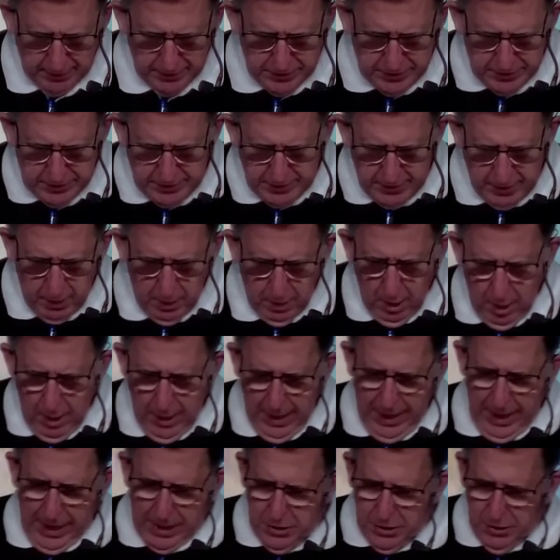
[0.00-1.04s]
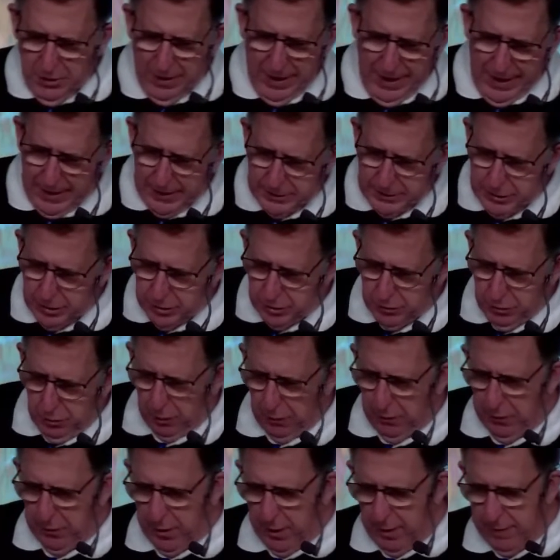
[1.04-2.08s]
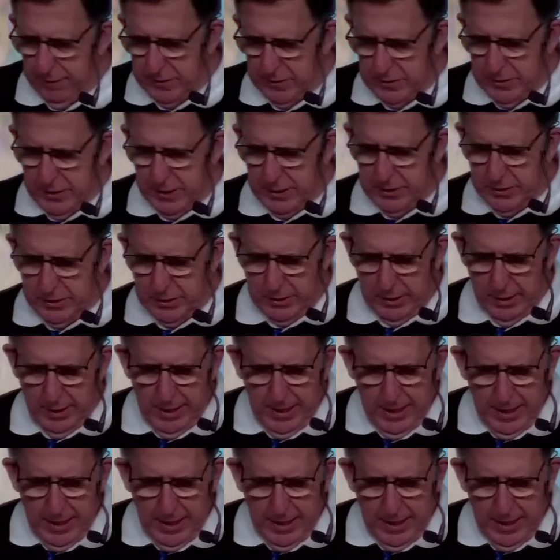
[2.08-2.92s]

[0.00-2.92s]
She said, and your attitude toward the conversation